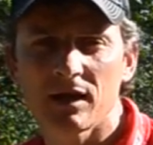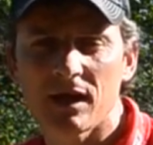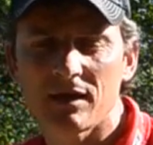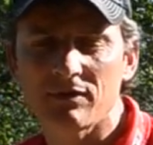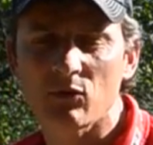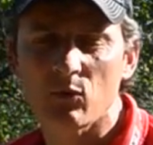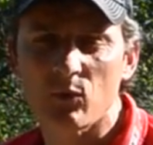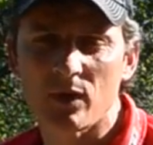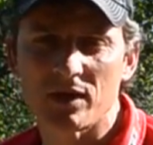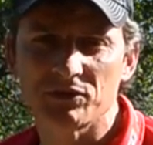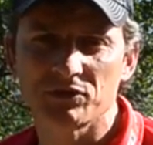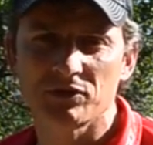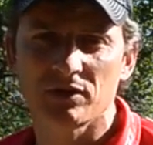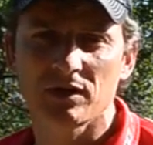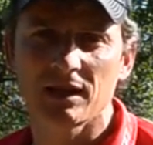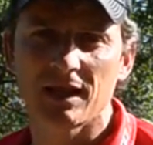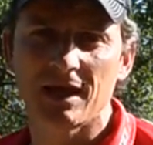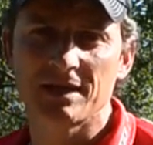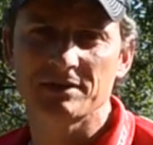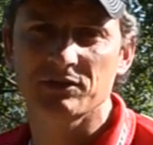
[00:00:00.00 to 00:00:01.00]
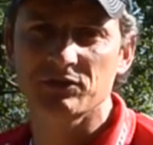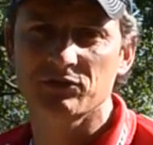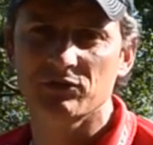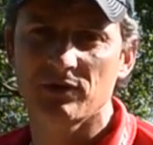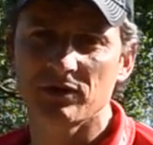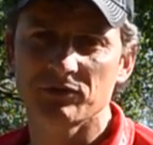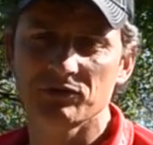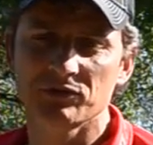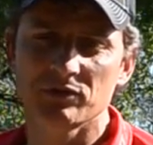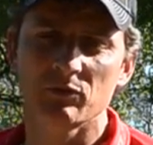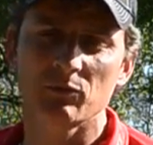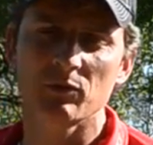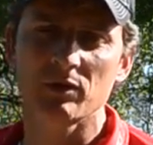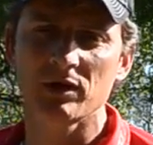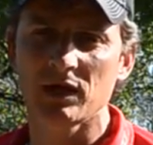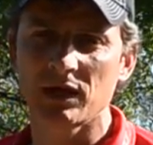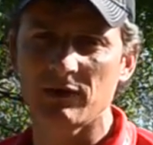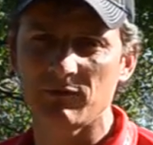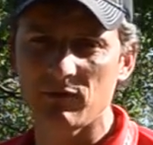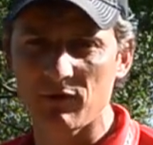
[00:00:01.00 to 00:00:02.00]
at the Western Classic Trail Shoot. We're
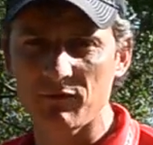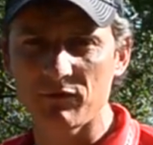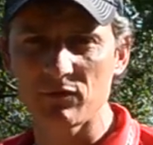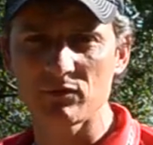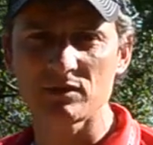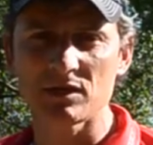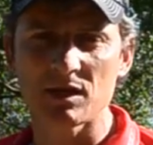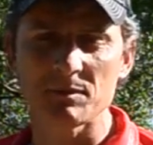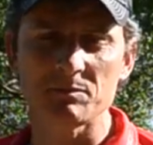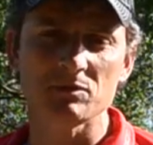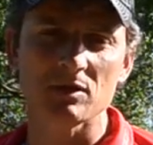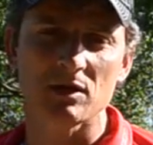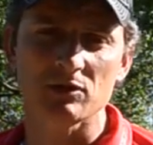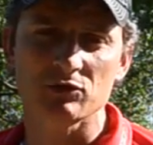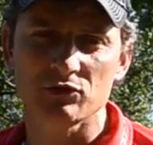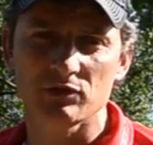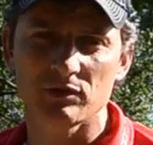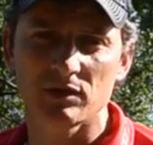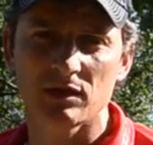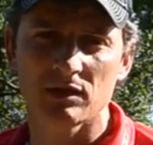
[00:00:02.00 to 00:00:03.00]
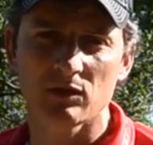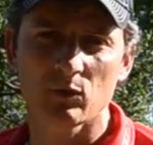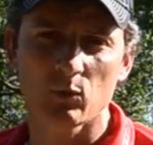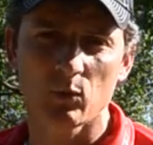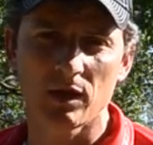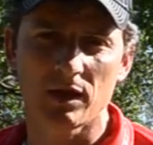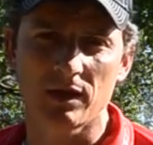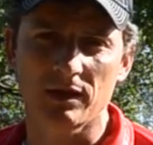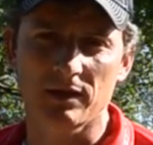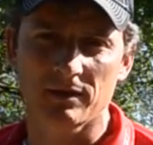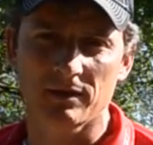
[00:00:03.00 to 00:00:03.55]
going to give you a few tips on shooting in the wind.